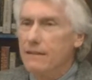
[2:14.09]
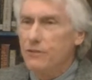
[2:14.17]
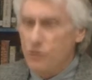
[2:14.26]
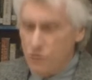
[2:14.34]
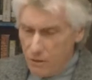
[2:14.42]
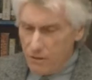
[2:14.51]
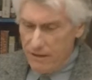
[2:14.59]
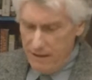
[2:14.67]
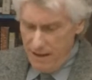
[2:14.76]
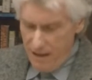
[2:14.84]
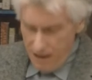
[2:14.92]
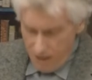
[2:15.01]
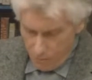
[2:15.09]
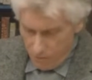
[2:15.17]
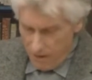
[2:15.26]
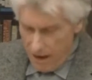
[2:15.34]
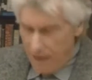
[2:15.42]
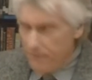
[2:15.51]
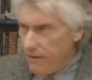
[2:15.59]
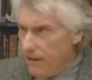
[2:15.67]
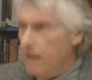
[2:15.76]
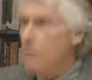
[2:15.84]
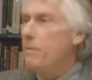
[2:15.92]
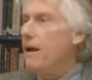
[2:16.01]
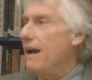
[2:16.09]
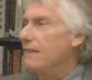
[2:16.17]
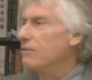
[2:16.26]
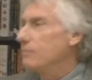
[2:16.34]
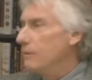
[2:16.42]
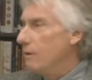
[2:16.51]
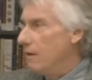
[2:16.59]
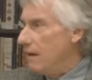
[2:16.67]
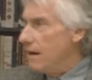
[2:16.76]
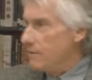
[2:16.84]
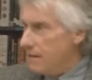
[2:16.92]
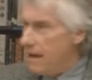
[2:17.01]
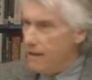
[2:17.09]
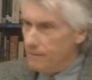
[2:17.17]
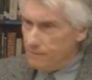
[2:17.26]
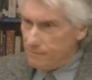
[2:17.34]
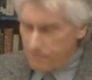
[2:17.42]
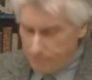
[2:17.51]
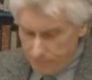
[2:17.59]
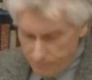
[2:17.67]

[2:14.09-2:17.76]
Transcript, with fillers: it surely will have an impact on our town.